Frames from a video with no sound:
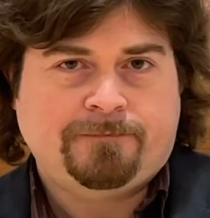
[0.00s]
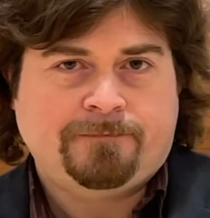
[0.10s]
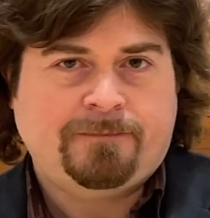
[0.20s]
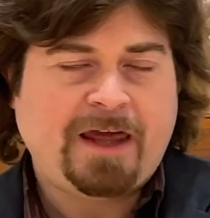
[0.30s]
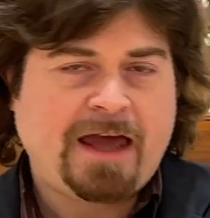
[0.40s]

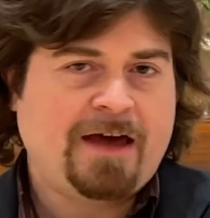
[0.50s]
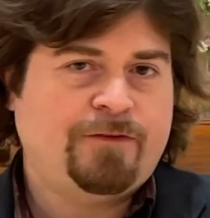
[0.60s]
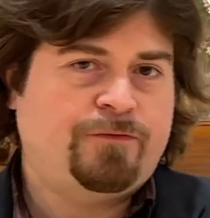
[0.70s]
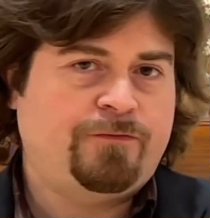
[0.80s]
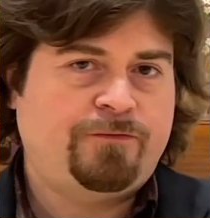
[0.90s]
They have
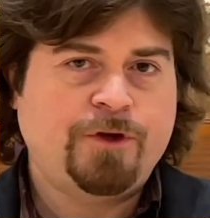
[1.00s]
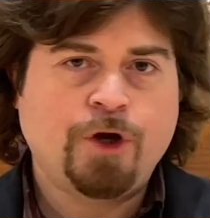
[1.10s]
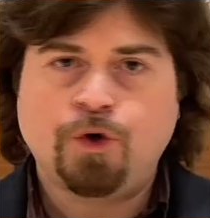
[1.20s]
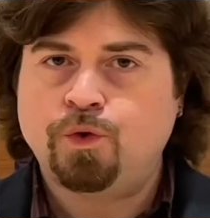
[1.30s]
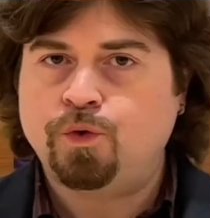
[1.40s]

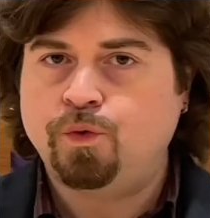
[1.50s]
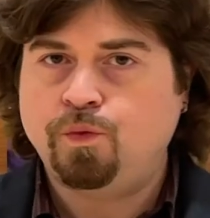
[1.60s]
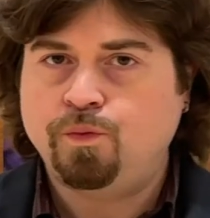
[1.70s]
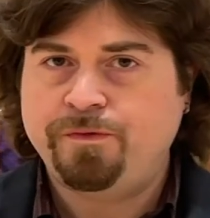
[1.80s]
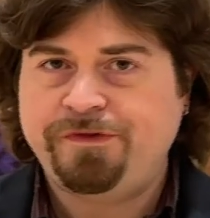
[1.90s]
no
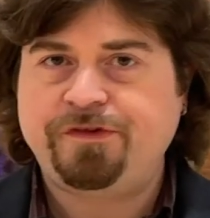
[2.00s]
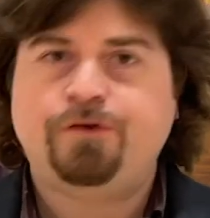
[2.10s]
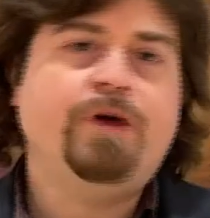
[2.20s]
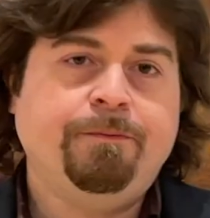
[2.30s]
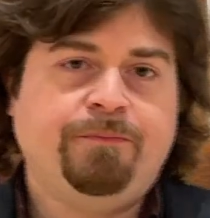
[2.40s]

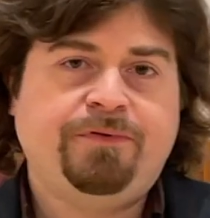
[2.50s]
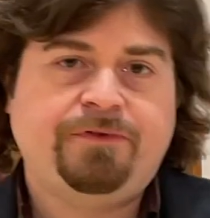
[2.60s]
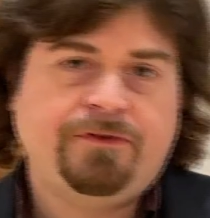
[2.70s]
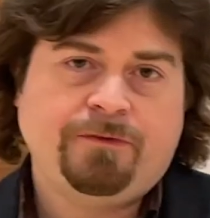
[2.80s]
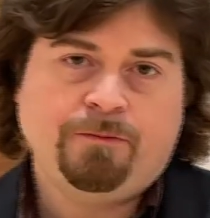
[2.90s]

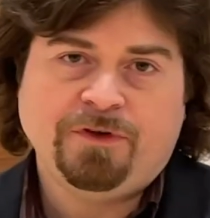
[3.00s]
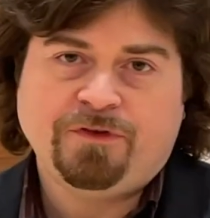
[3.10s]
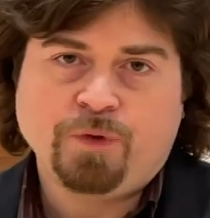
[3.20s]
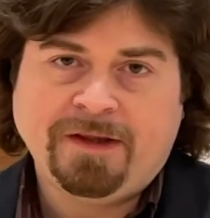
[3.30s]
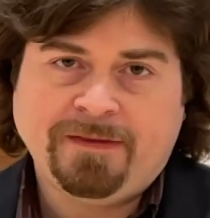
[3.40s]
script
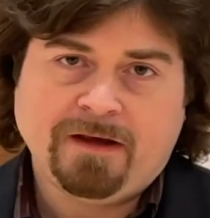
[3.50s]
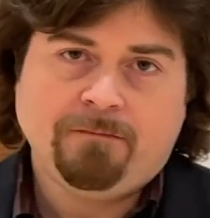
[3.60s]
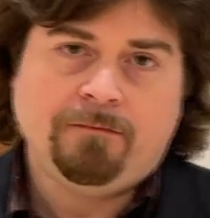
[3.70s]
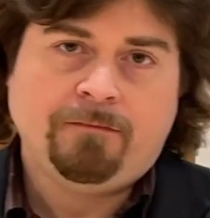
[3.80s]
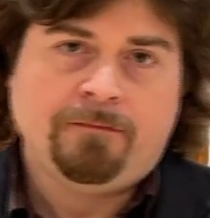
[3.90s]
between
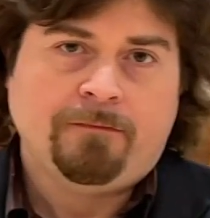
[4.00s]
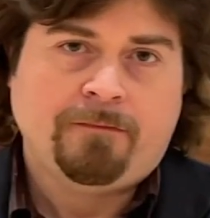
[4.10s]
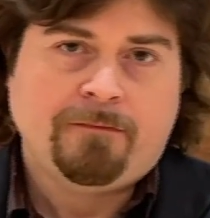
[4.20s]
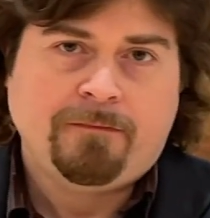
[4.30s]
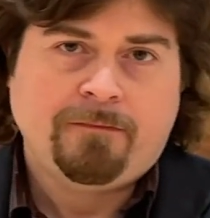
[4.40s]
them.
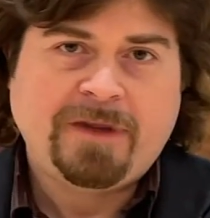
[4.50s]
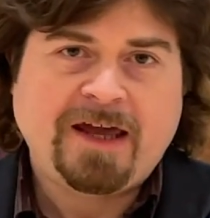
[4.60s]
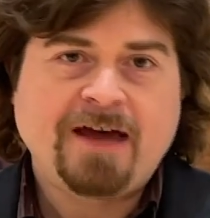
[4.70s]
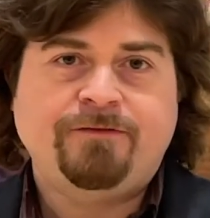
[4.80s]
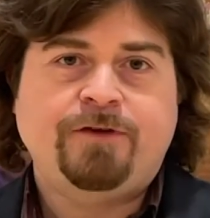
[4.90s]
They
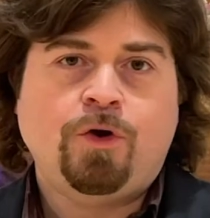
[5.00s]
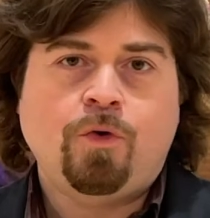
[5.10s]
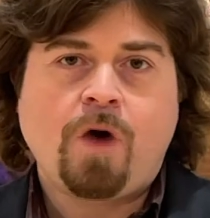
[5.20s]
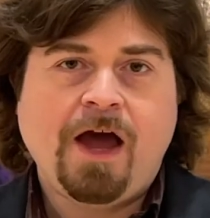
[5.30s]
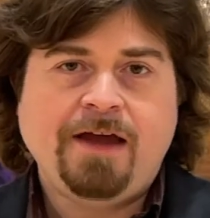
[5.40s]
have
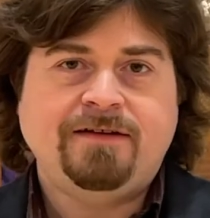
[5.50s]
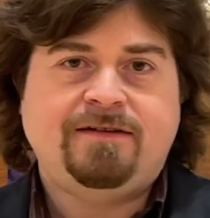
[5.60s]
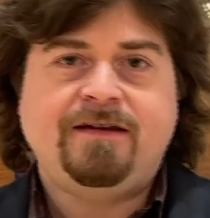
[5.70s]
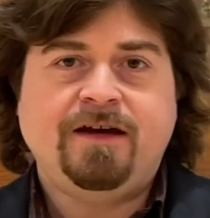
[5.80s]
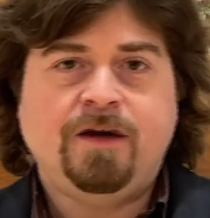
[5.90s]
no
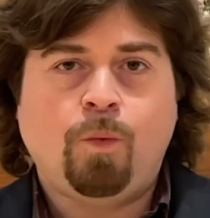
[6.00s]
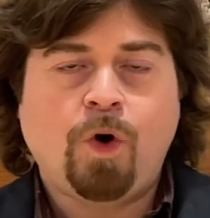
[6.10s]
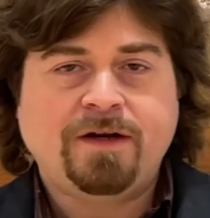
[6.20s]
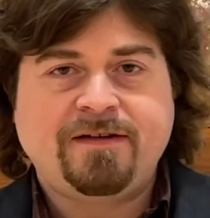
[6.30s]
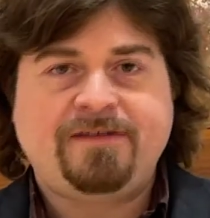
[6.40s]
idea
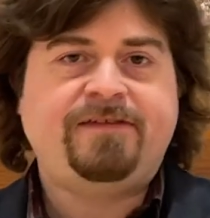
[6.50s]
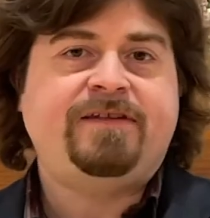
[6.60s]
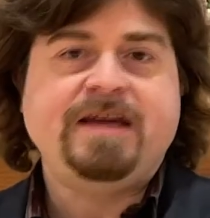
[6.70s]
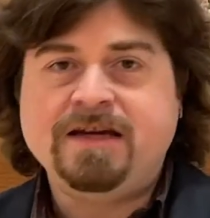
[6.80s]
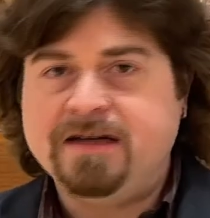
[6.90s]
what
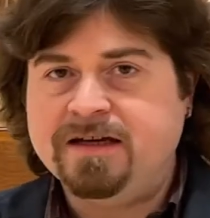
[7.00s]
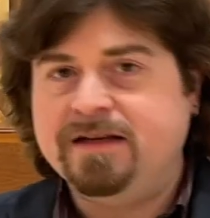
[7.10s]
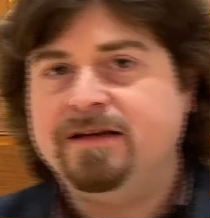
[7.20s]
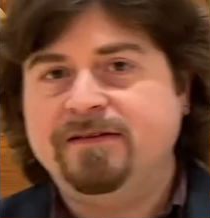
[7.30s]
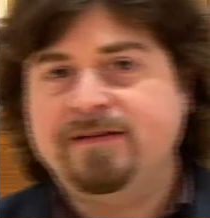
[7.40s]
scene it
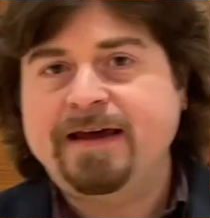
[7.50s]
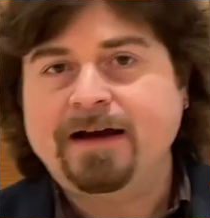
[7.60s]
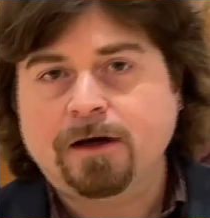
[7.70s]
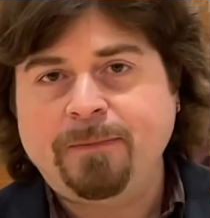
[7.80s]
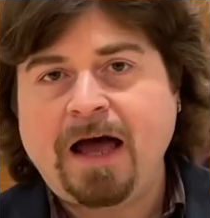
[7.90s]
is they
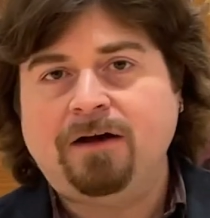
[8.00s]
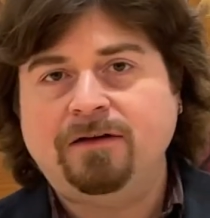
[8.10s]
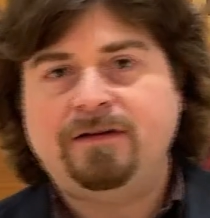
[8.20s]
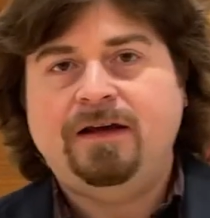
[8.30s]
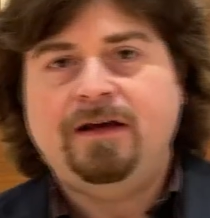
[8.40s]
are
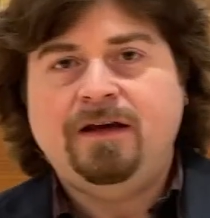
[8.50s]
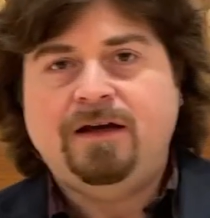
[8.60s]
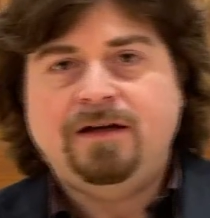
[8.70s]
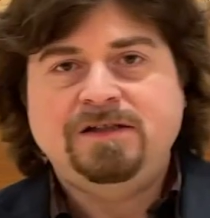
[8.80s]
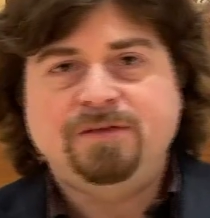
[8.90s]
about
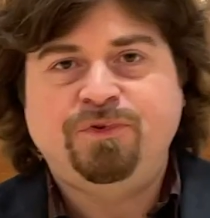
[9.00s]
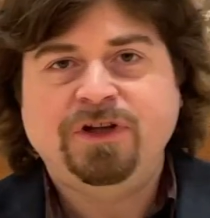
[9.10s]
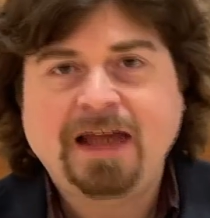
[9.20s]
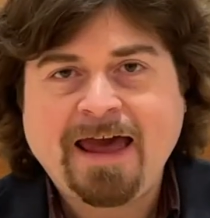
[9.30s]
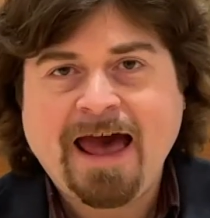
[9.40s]
to
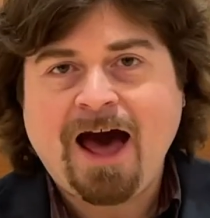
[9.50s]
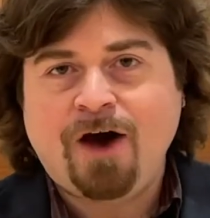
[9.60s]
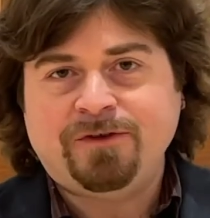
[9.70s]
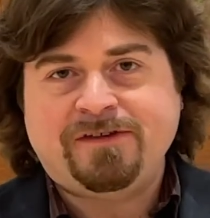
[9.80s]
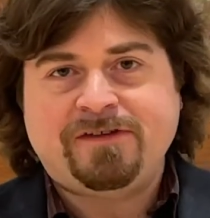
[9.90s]
play
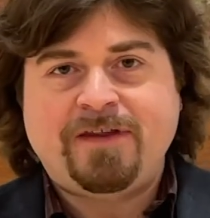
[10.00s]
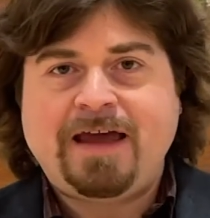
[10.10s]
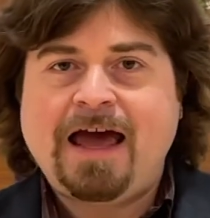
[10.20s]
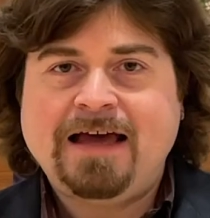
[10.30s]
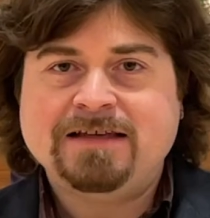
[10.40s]
out, and so they
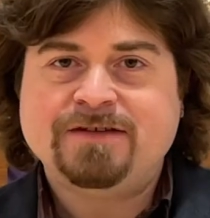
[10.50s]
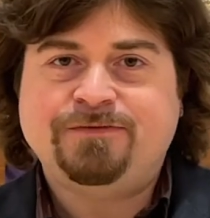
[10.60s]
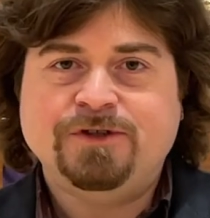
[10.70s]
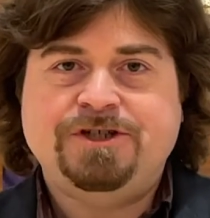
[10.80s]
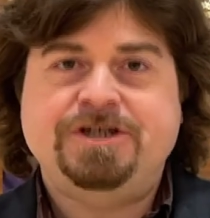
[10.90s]
ask
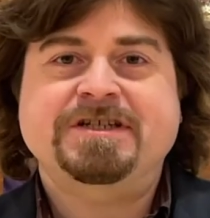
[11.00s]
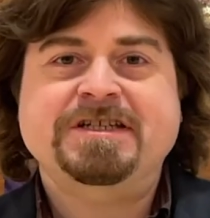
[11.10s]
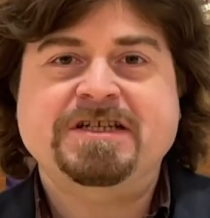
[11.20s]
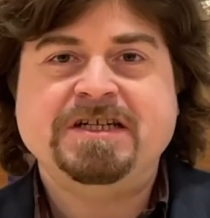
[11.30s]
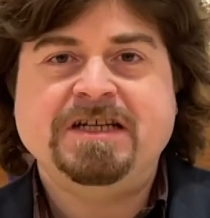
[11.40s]
for just
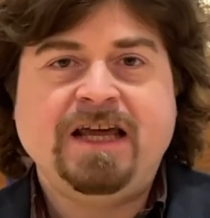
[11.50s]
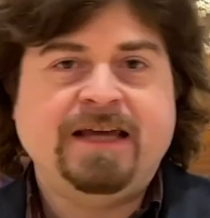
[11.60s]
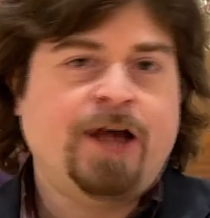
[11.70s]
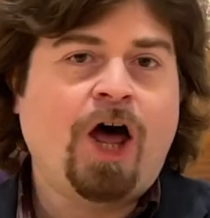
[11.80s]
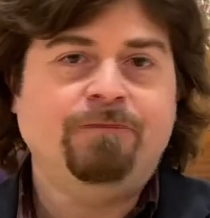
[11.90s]
an
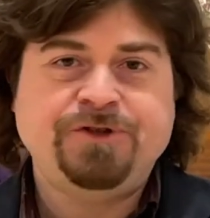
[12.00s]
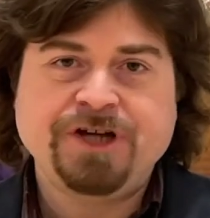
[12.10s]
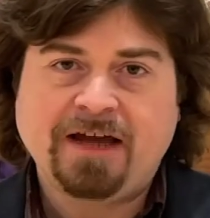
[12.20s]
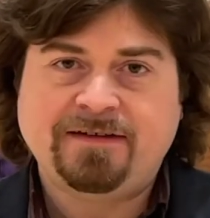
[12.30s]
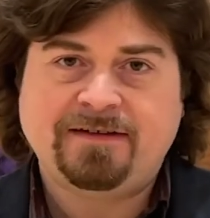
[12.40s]

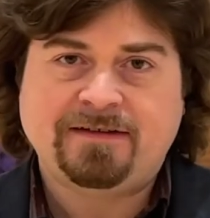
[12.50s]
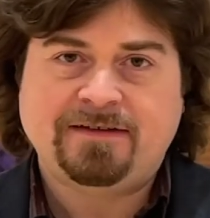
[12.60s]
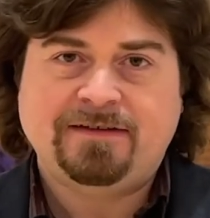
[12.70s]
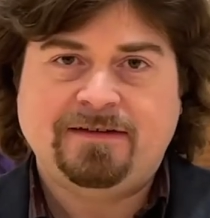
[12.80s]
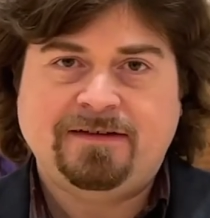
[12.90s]
object
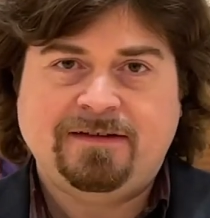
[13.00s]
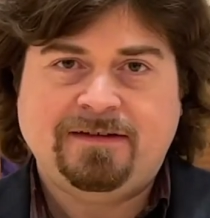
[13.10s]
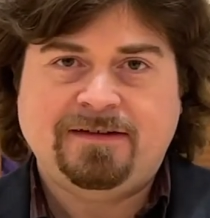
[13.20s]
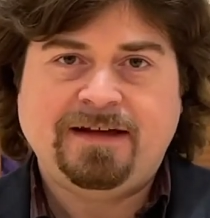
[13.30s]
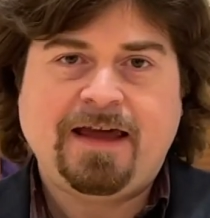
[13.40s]

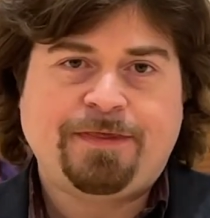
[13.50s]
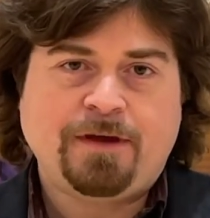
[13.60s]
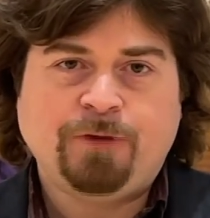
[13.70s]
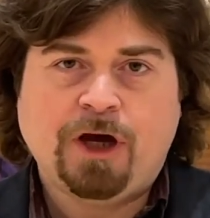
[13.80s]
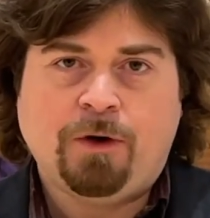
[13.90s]
to get
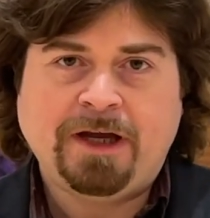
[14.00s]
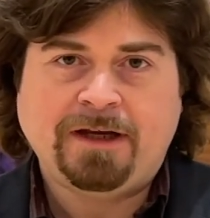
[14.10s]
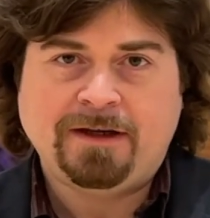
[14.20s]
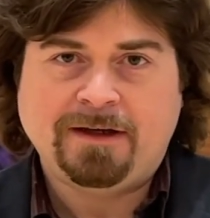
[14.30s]
them going.